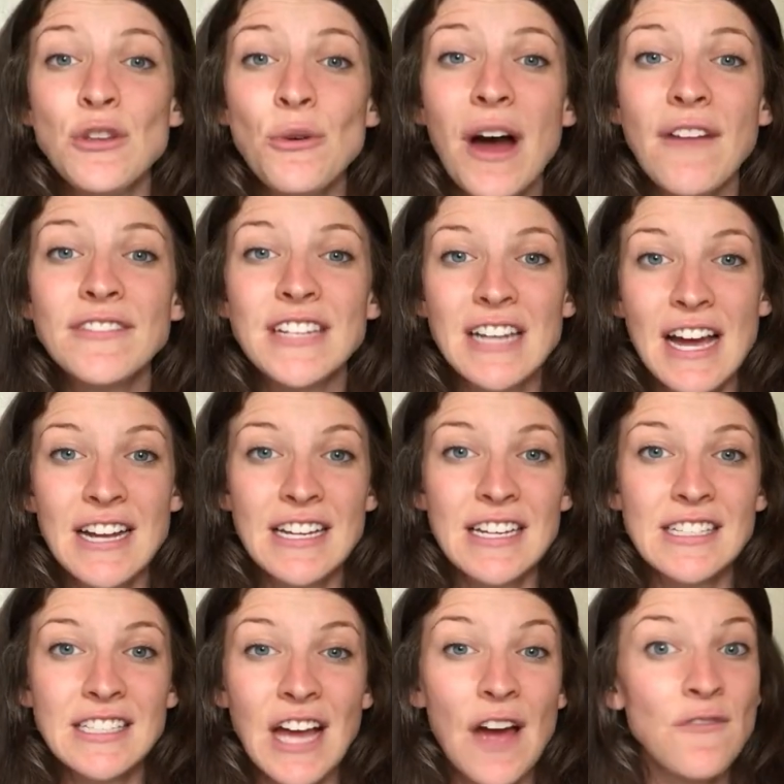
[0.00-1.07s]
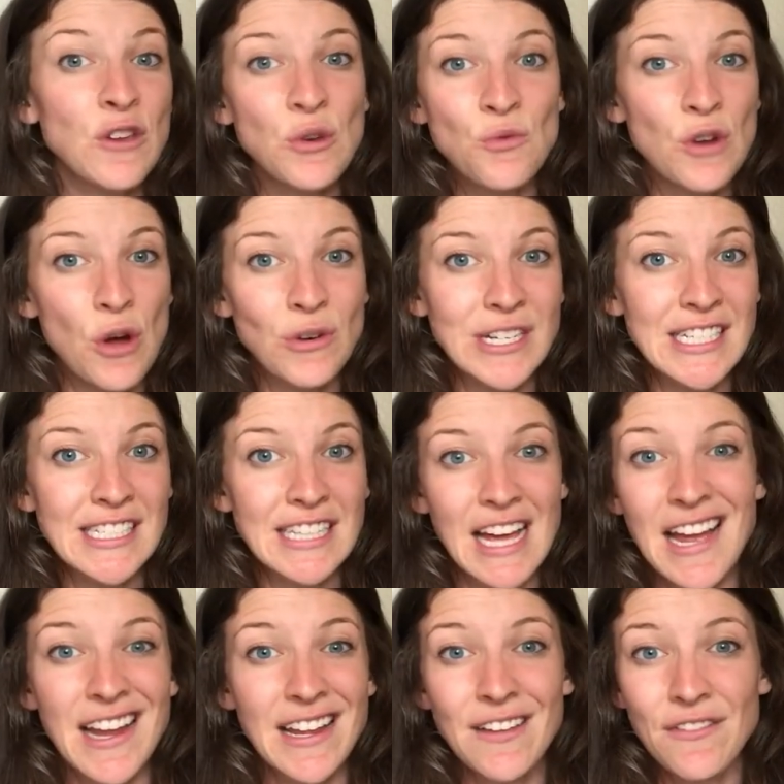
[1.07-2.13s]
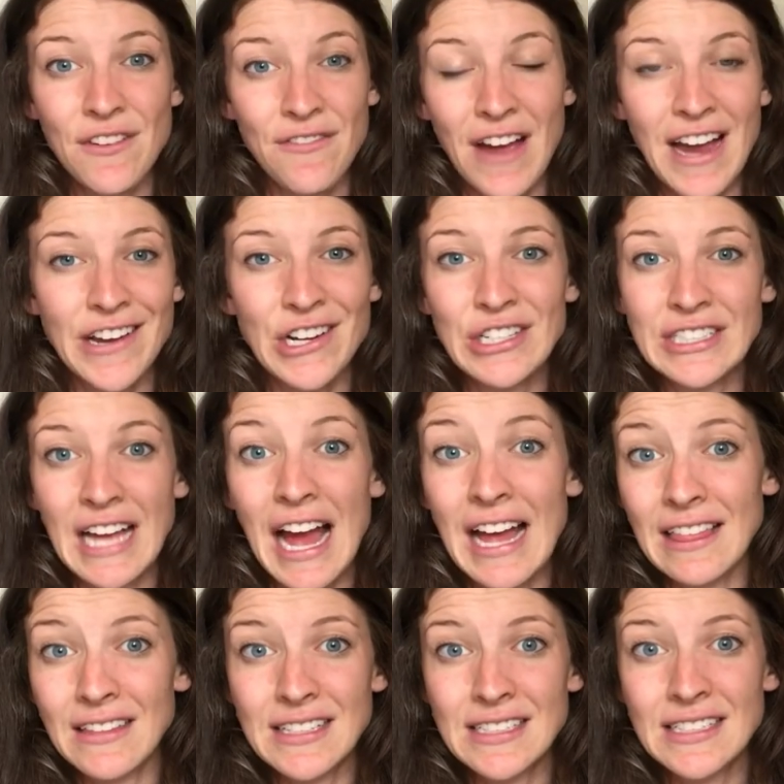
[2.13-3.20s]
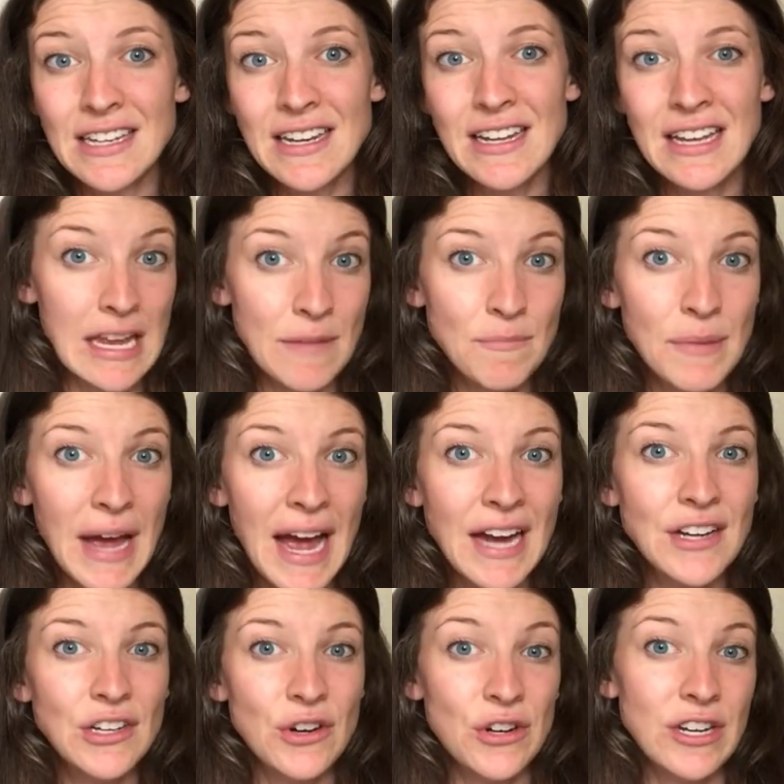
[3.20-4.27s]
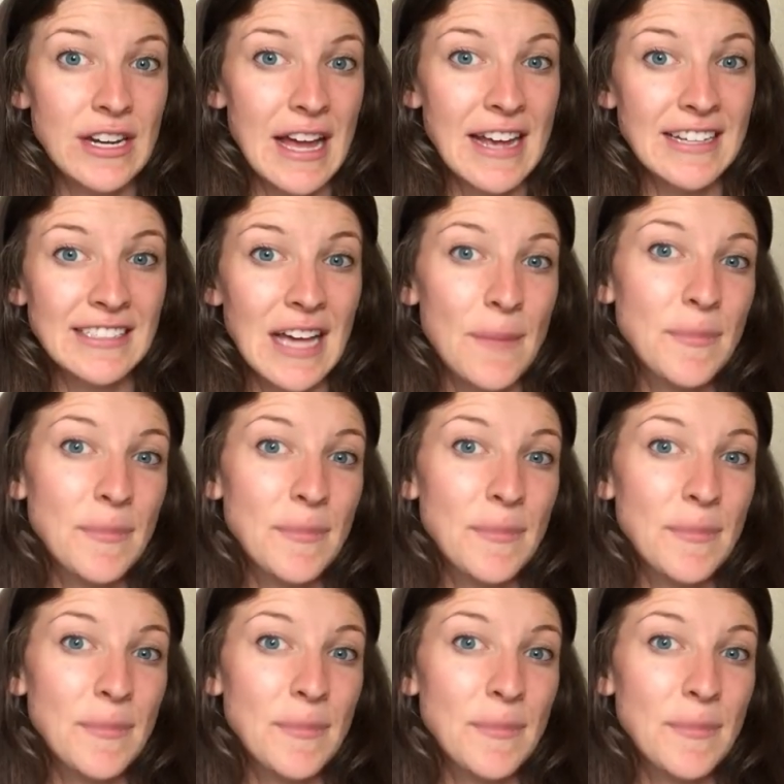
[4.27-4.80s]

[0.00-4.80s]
you have tinnitus, have you noticed that any of the factors that I listed impact your tinnitus